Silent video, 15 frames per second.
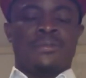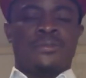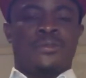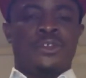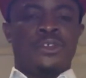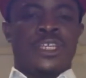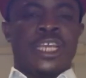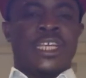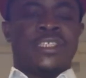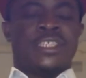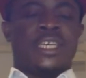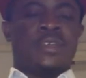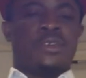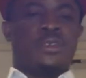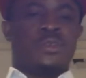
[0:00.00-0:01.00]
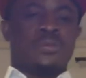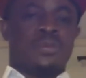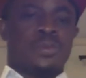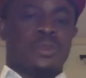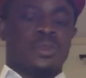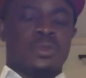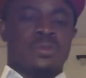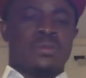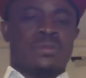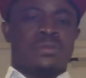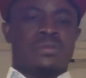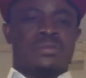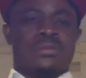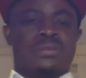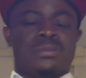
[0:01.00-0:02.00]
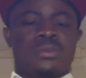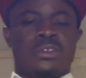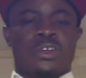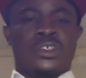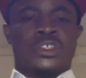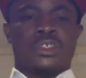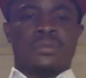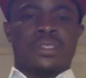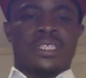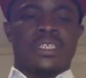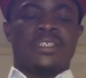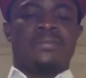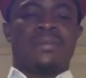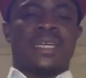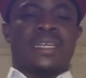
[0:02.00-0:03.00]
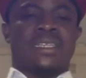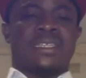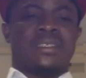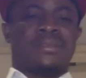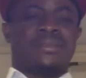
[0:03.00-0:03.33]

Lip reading: 2 years ago or some years back,